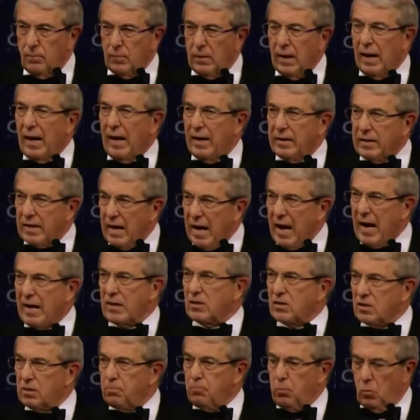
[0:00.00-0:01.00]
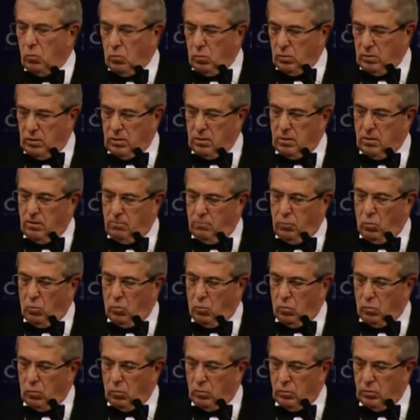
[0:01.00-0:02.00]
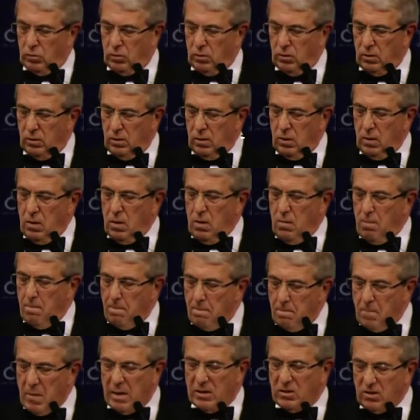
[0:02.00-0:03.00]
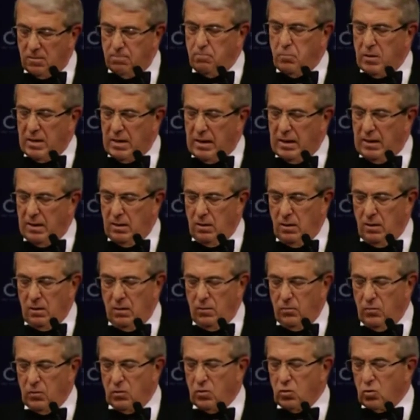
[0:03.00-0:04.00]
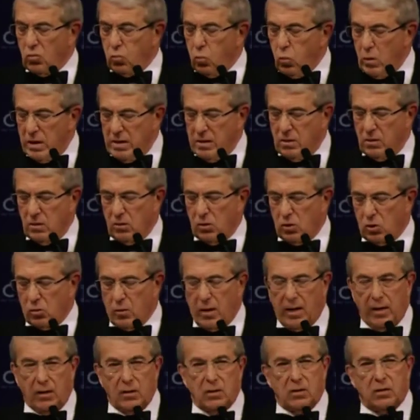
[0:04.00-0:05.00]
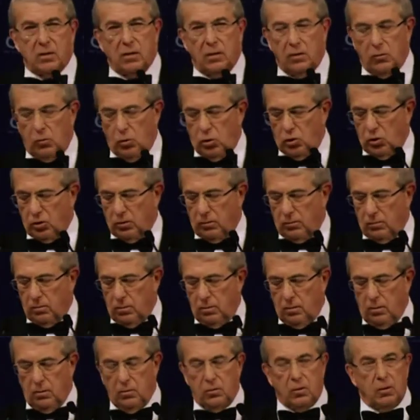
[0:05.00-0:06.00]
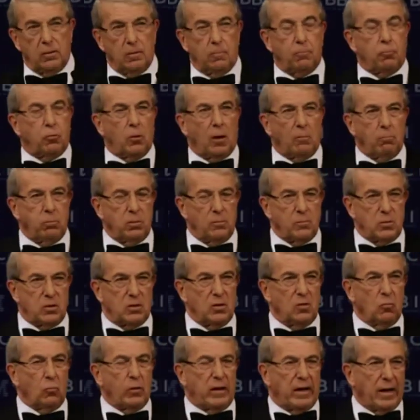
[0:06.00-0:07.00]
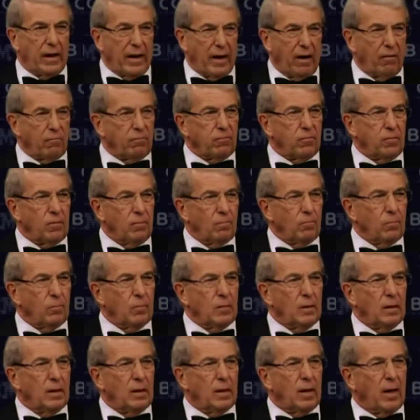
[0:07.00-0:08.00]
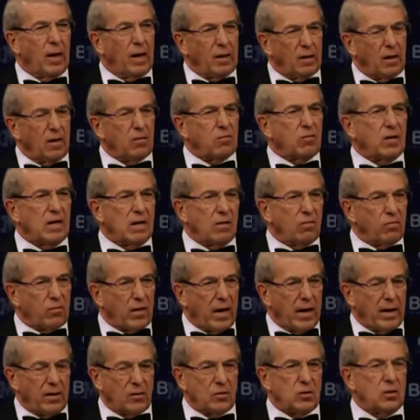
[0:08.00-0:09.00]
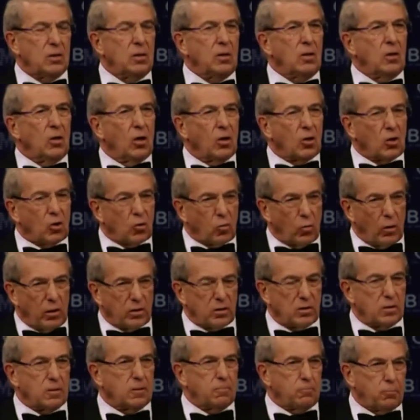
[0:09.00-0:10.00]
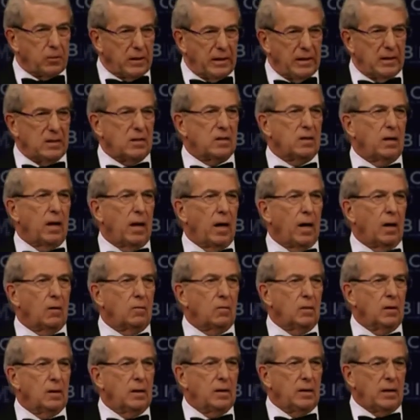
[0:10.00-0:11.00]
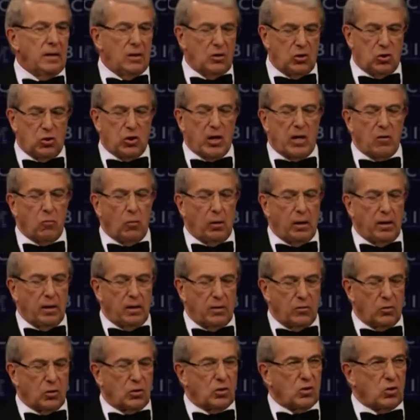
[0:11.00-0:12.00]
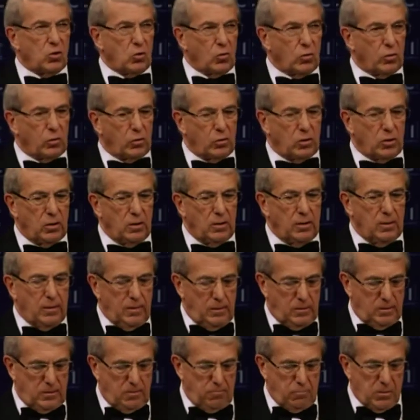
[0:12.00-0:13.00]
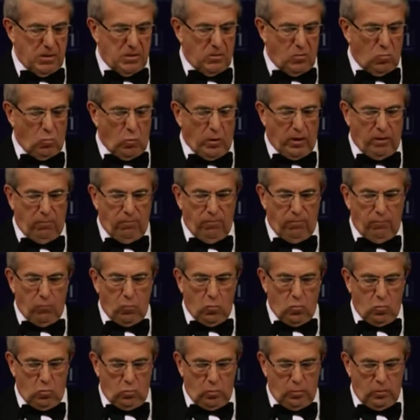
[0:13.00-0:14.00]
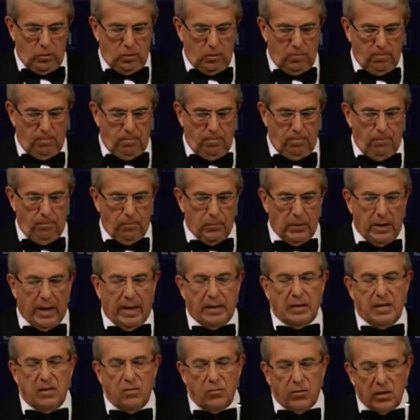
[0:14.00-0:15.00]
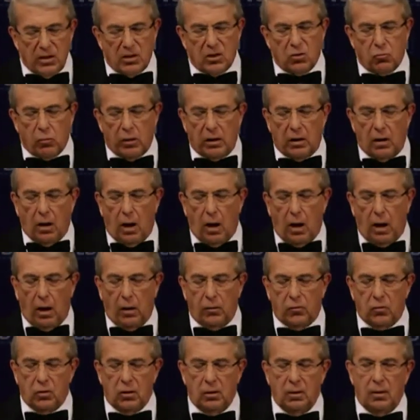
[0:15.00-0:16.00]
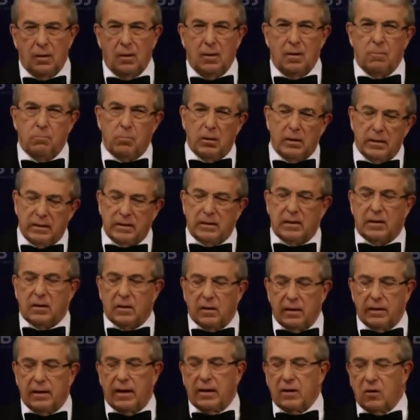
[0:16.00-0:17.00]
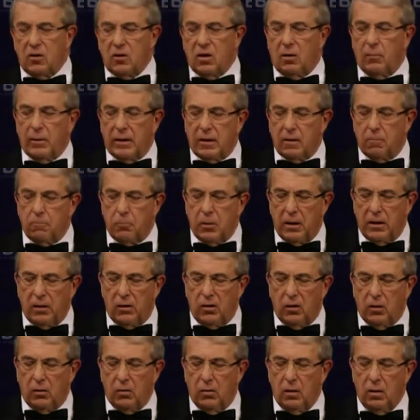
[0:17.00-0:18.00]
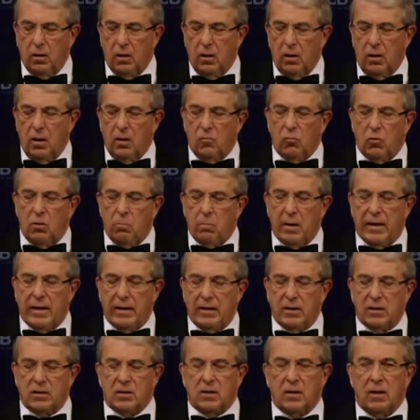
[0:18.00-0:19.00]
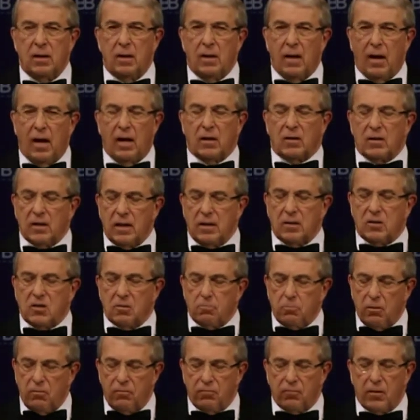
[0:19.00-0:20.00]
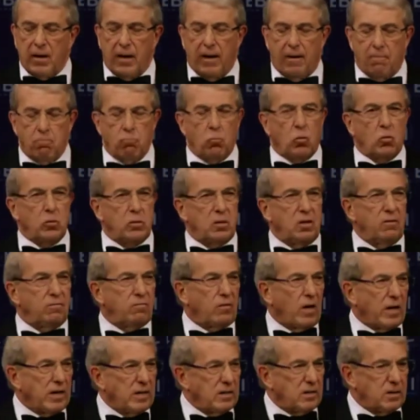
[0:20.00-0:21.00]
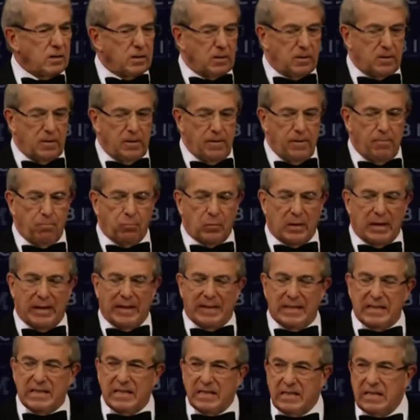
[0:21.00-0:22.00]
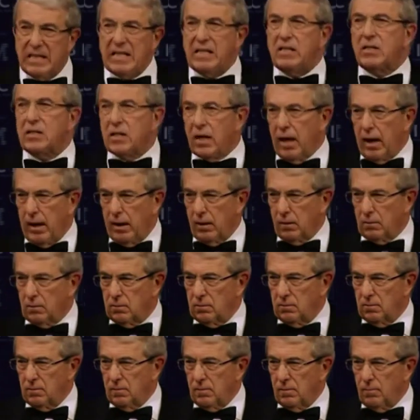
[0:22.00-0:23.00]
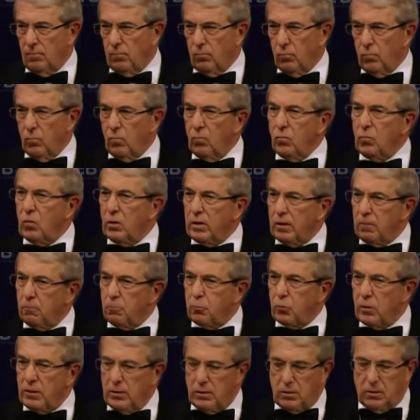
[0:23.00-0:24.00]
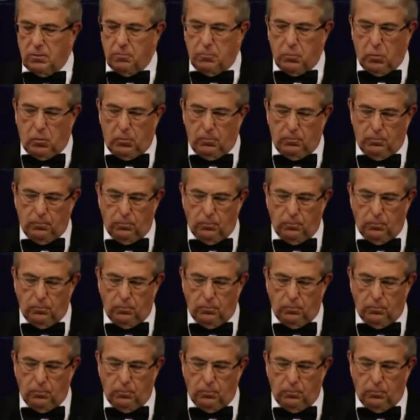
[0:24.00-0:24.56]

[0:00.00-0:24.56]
and exports abroad must be the twin track solution to the problems that we have. And I think that across the piece now is generally understood to be the way forward. And in this regard, political and economic opinion remains, I think, to be fair, more divided in detail than in principle.